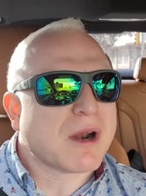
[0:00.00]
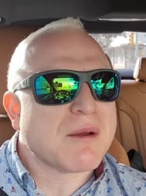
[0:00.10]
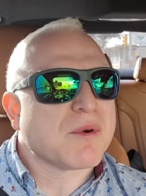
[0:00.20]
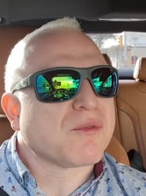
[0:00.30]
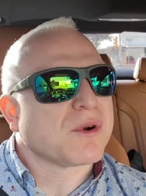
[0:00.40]

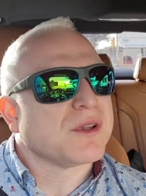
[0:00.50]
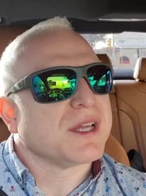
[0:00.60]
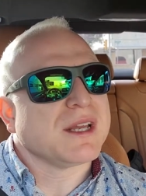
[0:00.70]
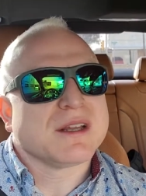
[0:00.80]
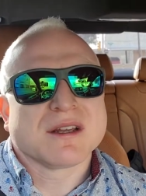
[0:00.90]
right before
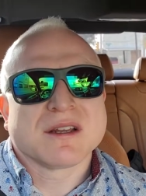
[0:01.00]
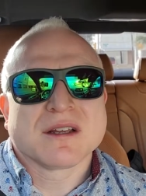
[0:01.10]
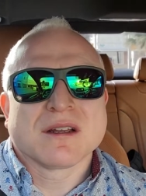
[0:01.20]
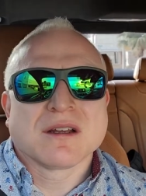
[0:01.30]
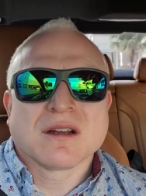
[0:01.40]
they
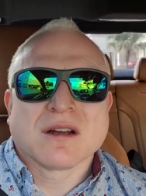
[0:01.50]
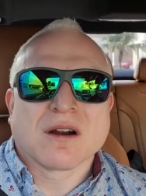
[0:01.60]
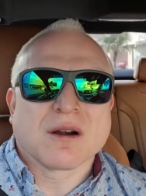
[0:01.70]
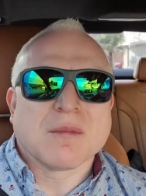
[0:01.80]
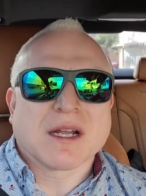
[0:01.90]

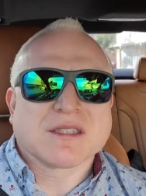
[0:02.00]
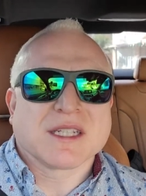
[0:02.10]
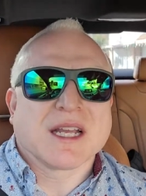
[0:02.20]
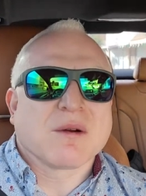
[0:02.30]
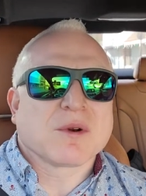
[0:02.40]
are about to
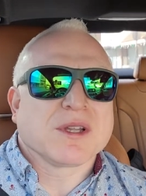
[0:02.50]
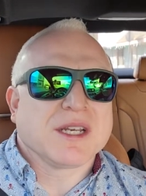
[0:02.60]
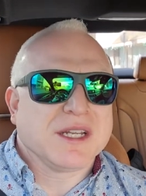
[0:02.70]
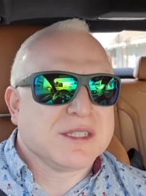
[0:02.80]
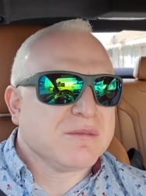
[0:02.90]
get where they
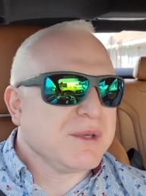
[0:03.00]
need to